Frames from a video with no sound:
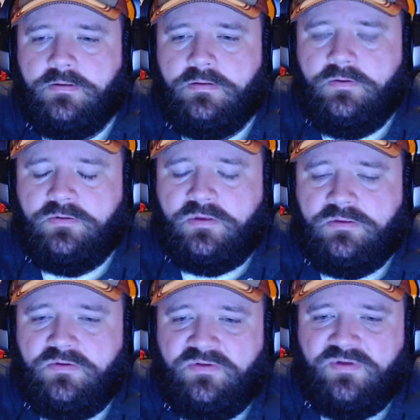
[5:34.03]
there was
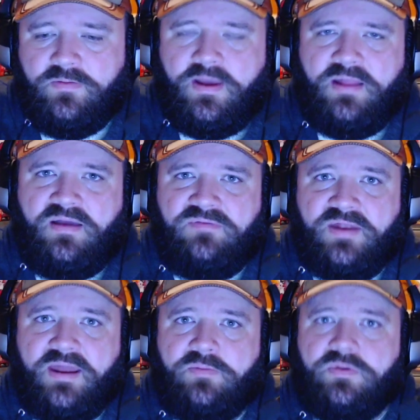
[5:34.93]
also an event in my life that
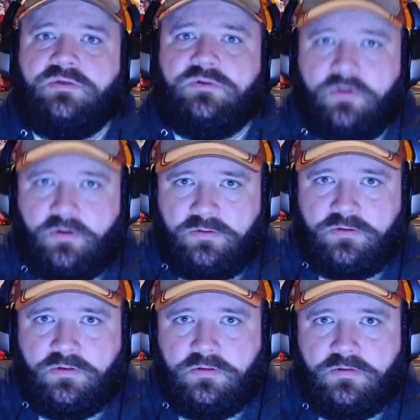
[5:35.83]
happened in
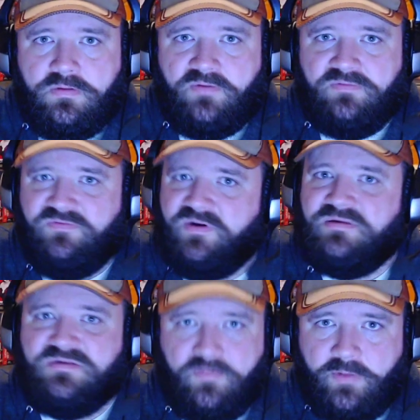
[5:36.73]
church that was very
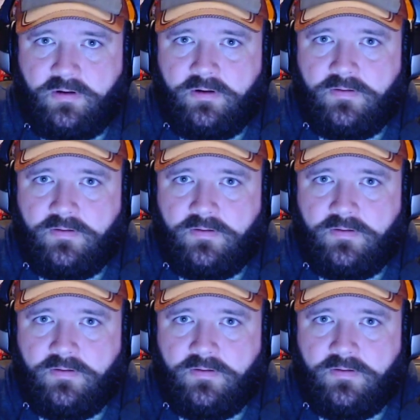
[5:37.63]
similar.